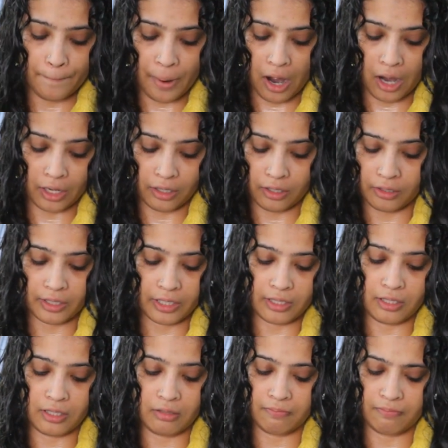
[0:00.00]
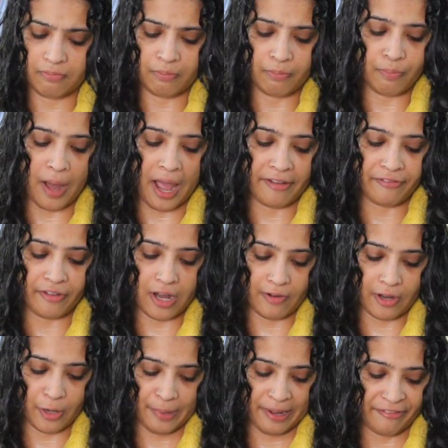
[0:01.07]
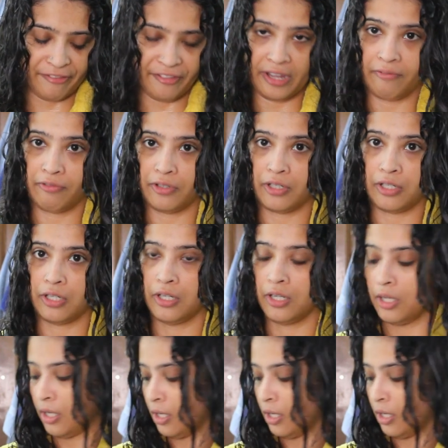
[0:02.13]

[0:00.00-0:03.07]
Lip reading: but it's by far one of my favorite